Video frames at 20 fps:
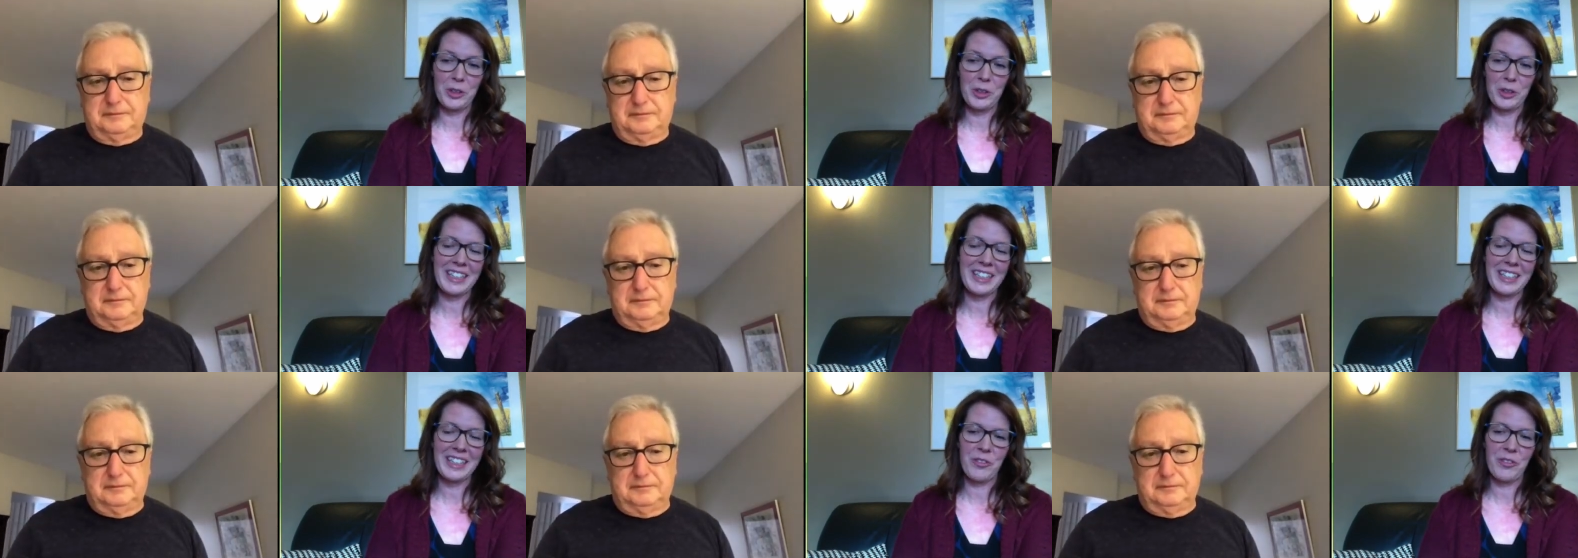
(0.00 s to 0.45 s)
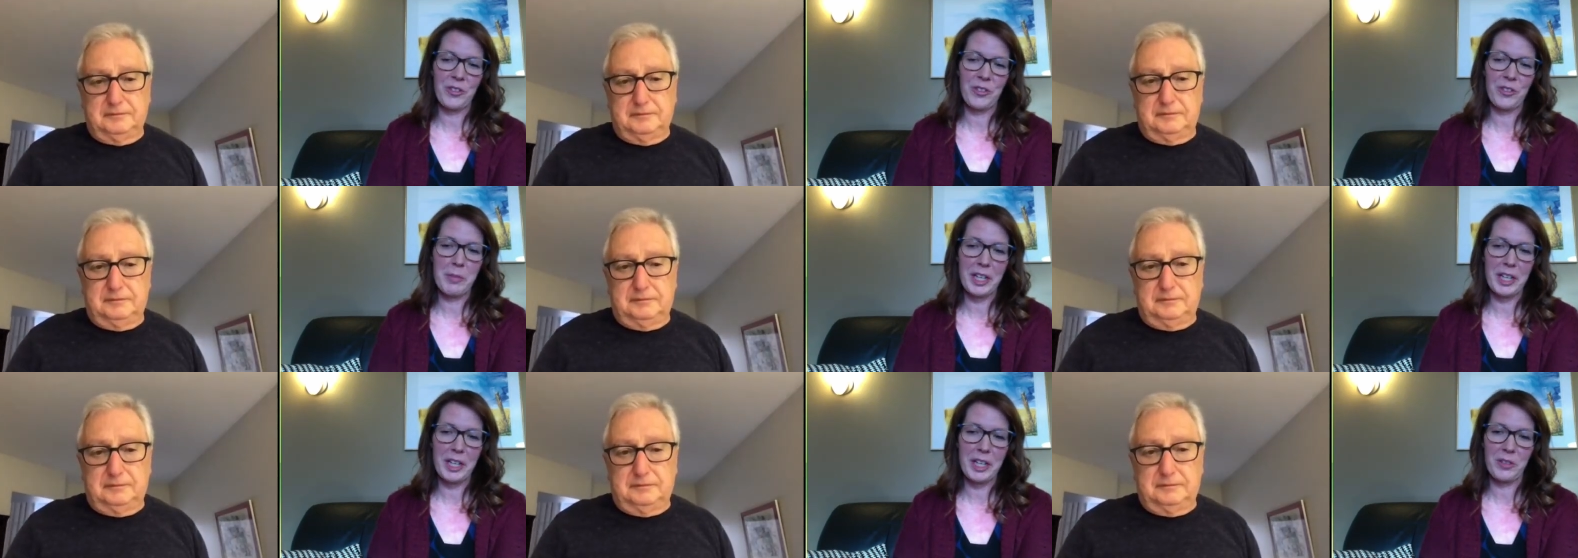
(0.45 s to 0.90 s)
Speaker 1: and if you make
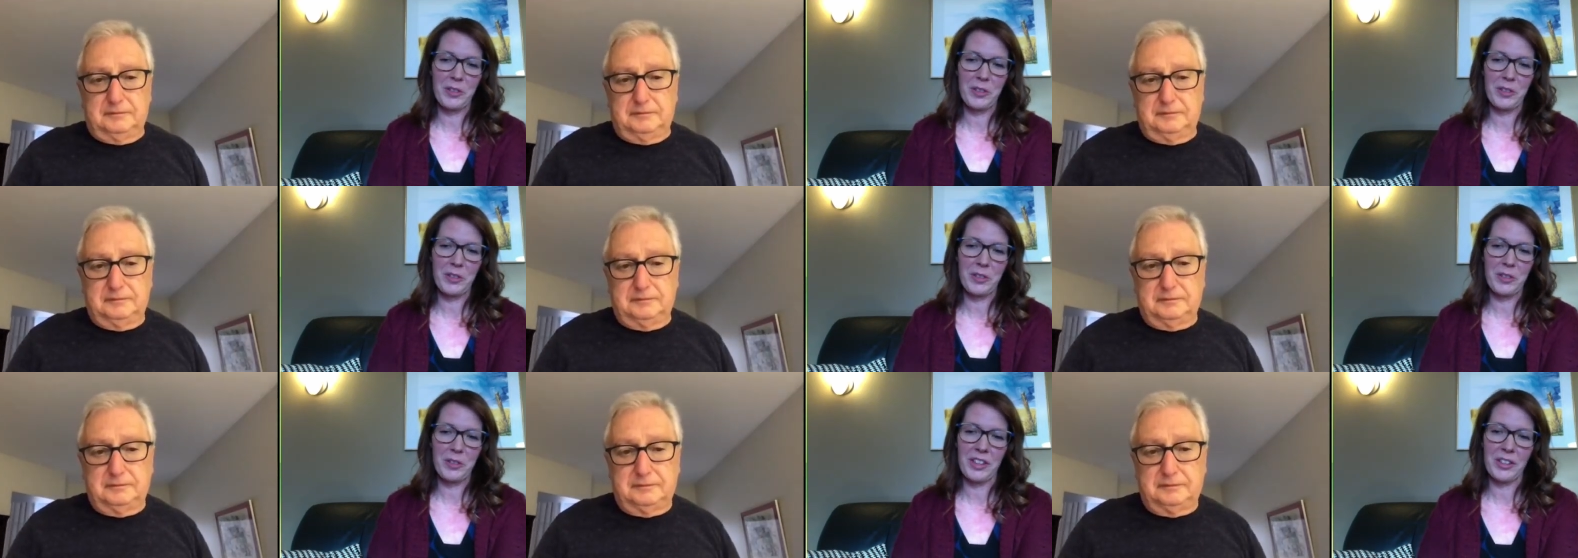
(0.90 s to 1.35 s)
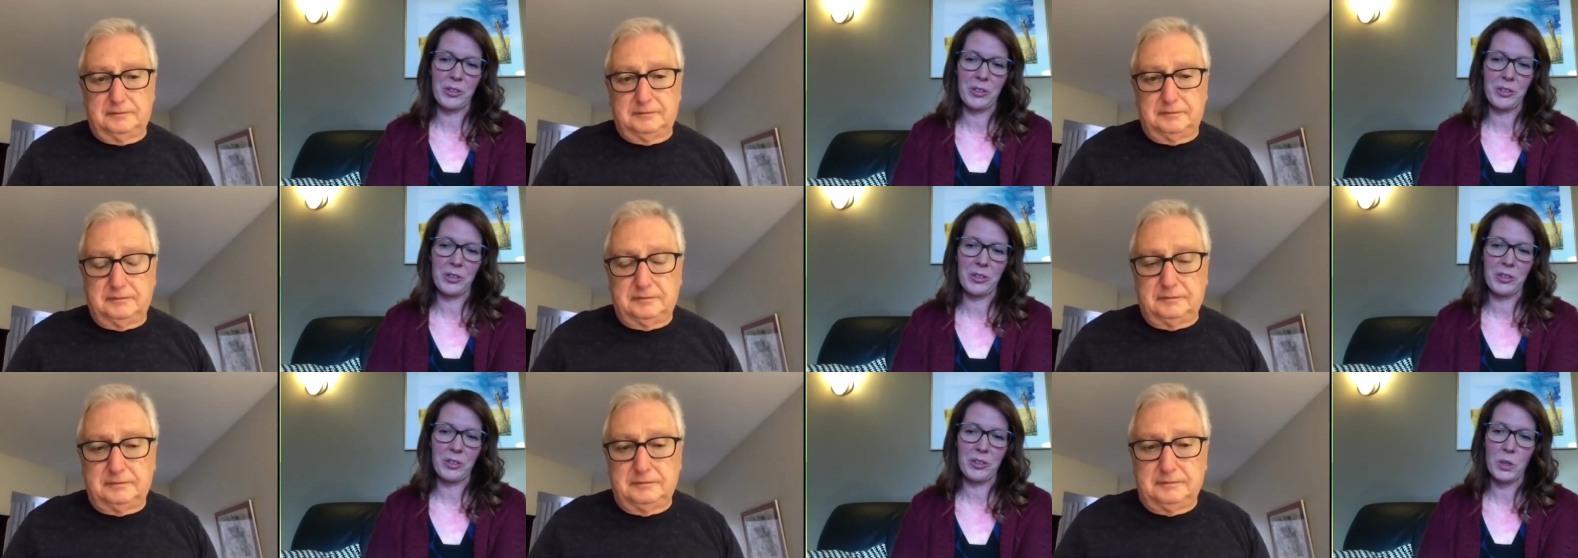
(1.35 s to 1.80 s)
friends with your
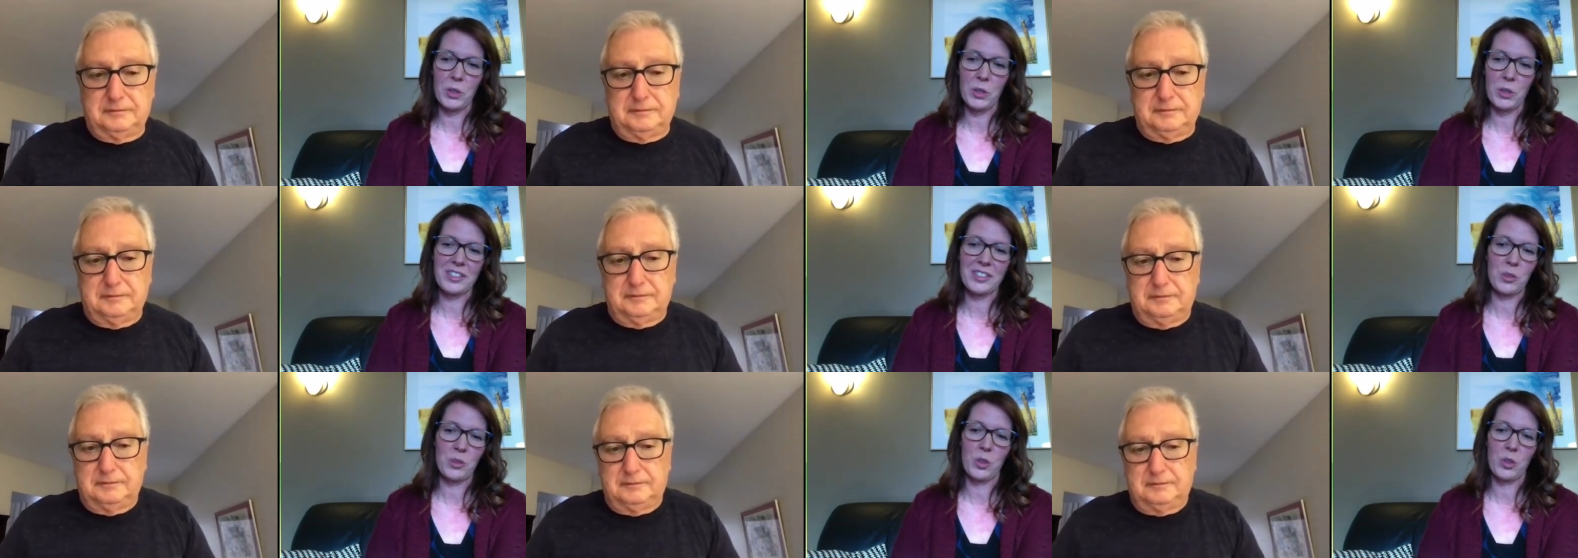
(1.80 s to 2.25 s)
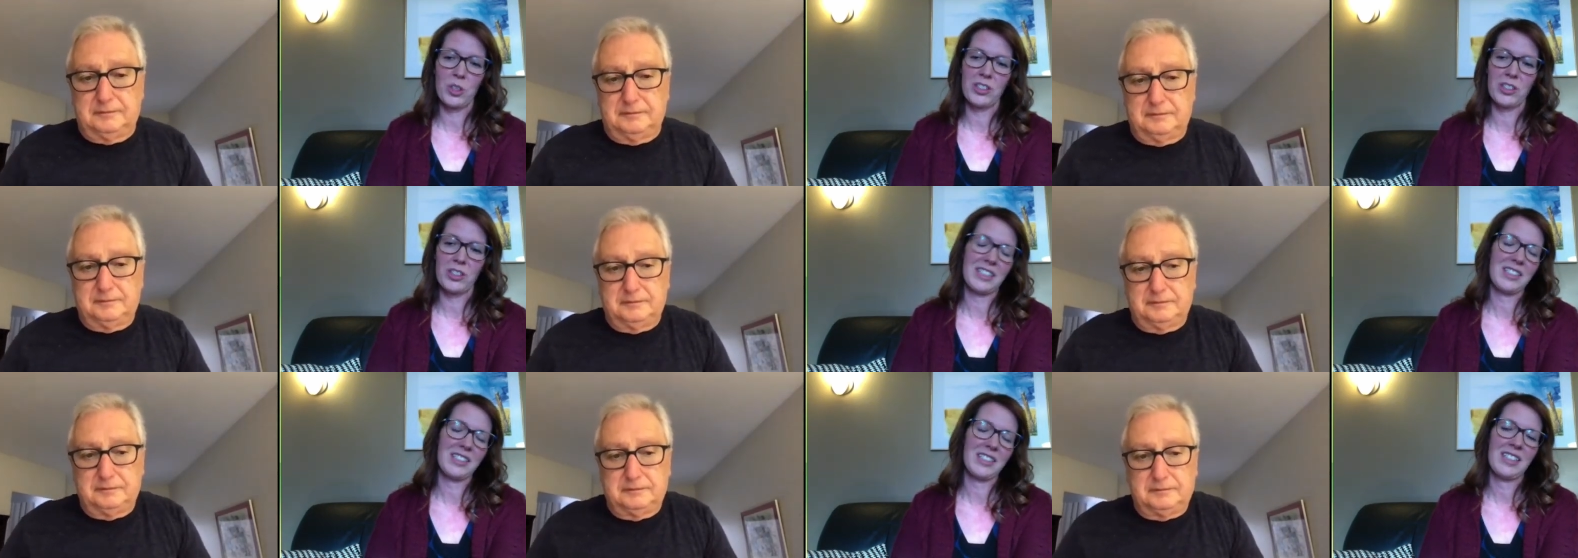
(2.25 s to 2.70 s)
local bookstore and